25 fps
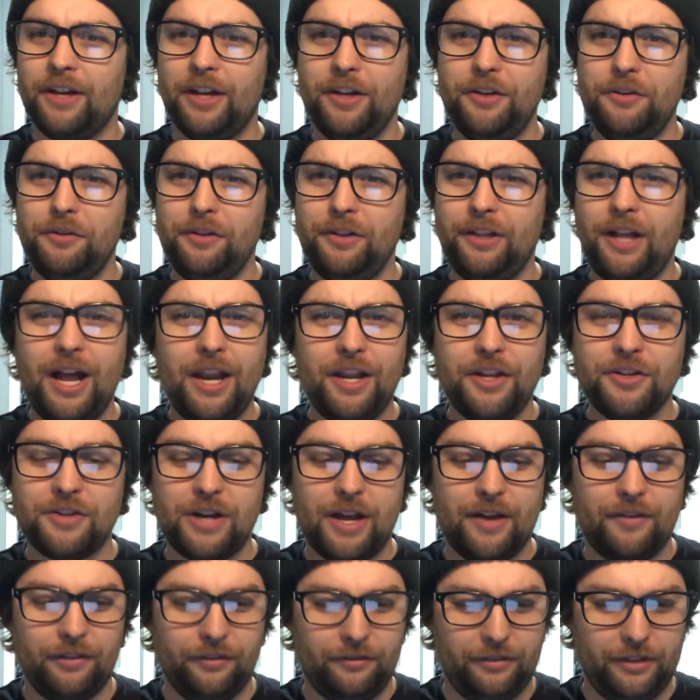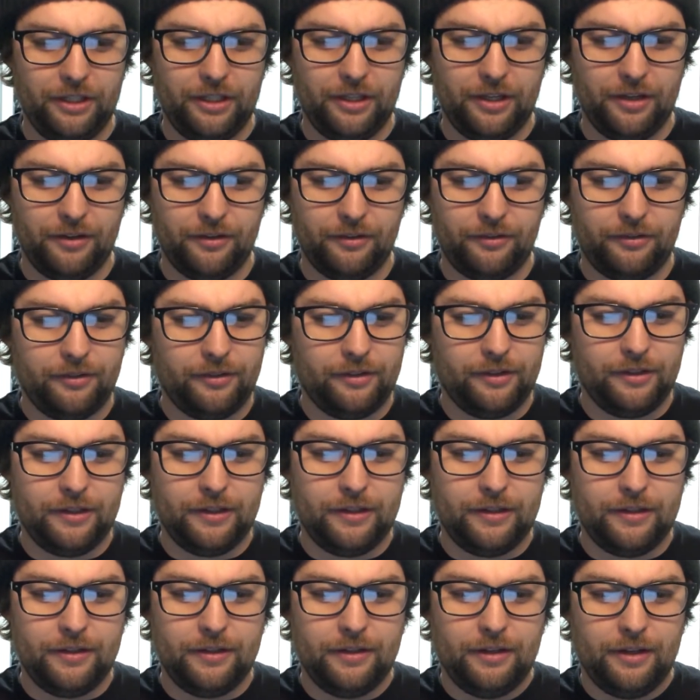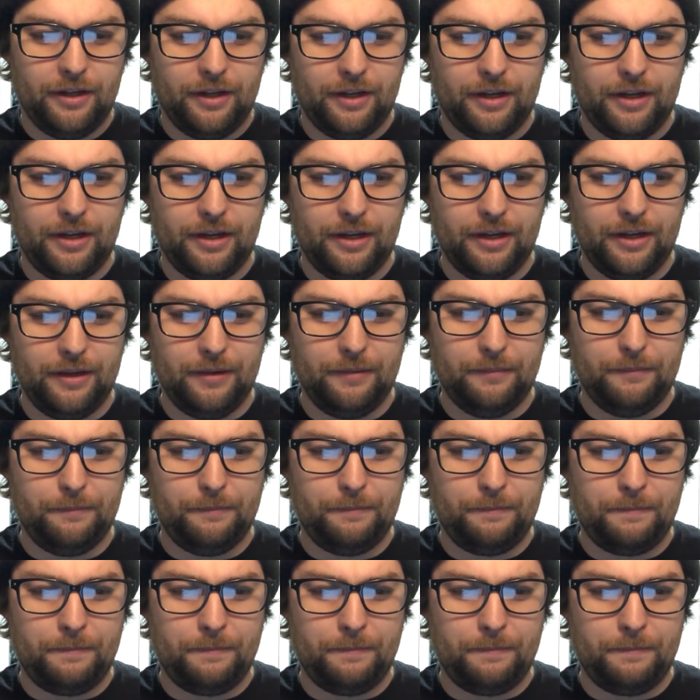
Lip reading: I do a lot of driving videos. I